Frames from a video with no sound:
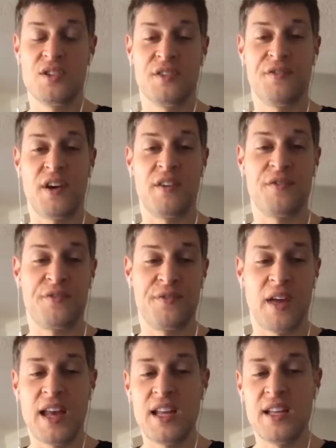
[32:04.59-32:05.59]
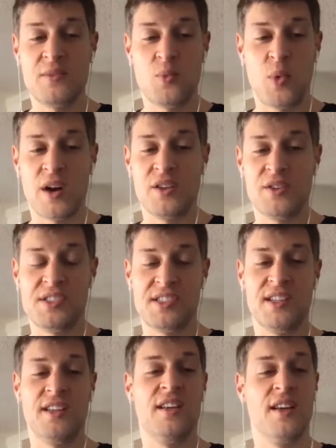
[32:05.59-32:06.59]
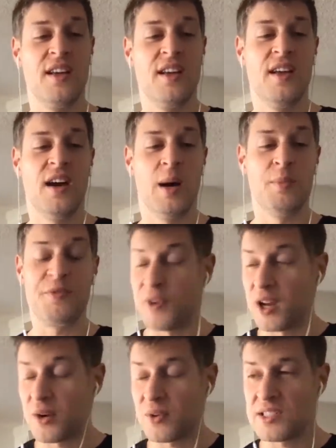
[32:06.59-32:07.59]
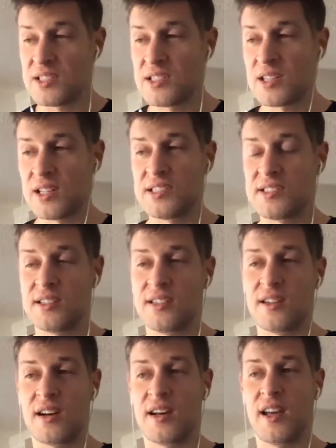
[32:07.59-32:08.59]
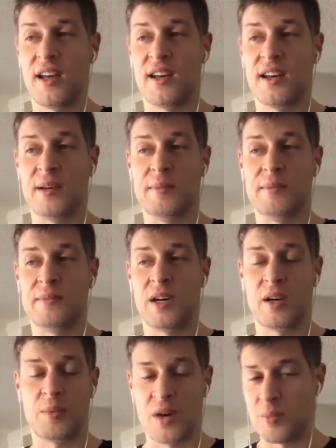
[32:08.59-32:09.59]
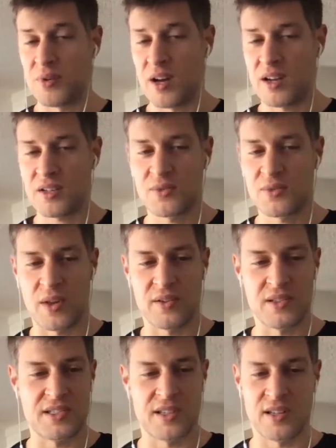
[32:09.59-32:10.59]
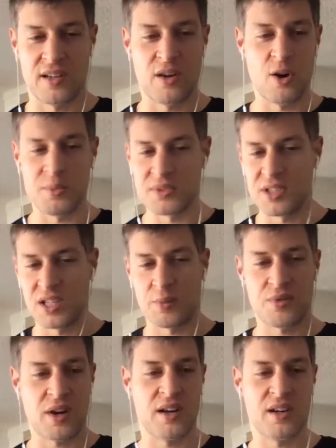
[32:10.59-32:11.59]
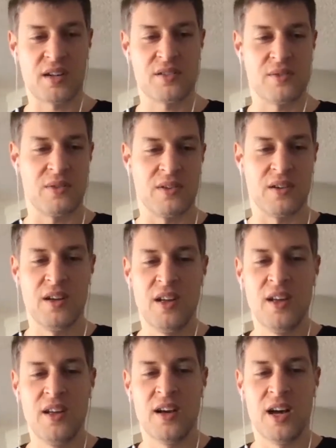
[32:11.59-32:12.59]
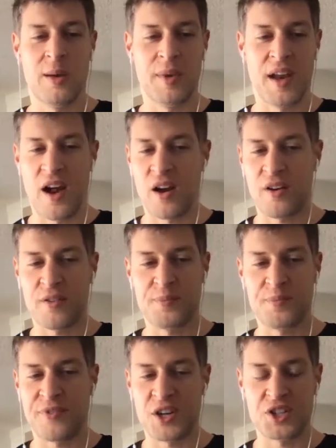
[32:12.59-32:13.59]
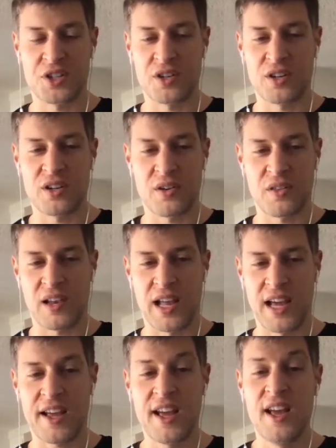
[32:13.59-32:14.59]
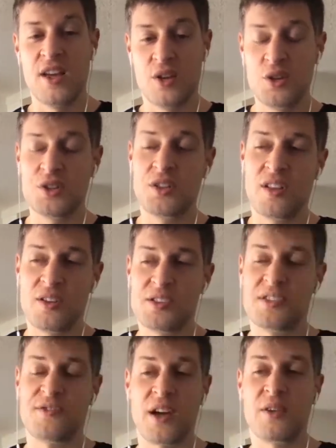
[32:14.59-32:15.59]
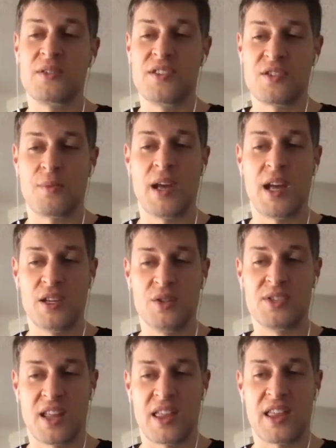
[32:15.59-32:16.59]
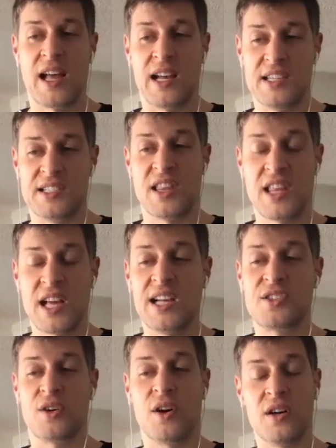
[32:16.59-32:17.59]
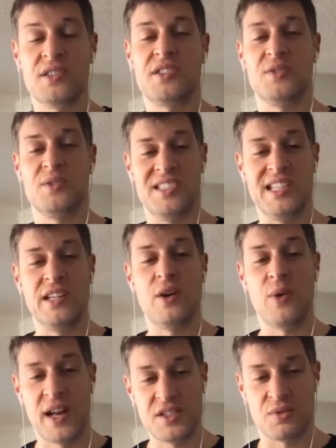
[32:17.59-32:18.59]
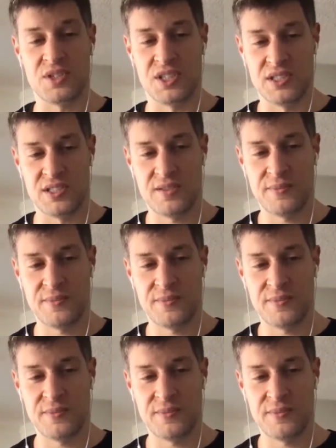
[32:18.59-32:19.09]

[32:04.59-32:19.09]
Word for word: find f- anywhere you see um, fragrances listed on a, um, on a on a product, whether it's a, a home cleaning product or um, an air freshener or the like, usually those fragrances are made using phthalates. And phthalates are also xenoestrogens.